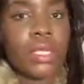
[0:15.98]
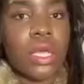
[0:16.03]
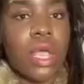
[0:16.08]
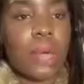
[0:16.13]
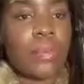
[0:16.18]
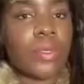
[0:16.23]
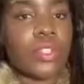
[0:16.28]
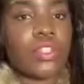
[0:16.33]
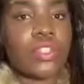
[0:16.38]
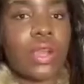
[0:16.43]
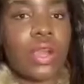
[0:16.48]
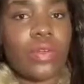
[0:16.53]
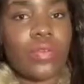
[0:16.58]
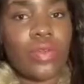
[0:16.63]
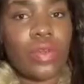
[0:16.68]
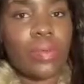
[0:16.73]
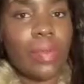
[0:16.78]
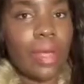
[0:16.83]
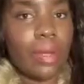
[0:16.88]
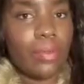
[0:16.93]
I'm gonna start off
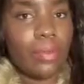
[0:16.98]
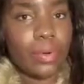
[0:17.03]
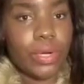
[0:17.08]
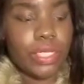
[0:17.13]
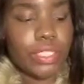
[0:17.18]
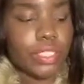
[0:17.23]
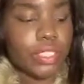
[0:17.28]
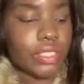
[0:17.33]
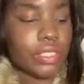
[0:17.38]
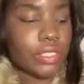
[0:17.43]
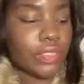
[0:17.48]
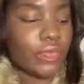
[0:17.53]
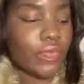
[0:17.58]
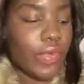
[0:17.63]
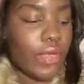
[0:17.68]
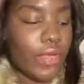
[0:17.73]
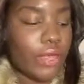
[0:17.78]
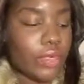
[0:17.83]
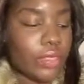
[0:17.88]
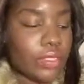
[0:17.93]
with my brushes
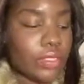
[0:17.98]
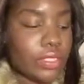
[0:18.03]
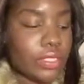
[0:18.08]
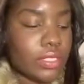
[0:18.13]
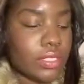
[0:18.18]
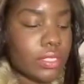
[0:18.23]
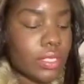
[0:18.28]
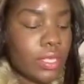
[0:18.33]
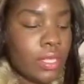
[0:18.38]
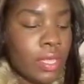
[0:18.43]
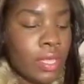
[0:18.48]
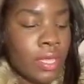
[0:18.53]
first.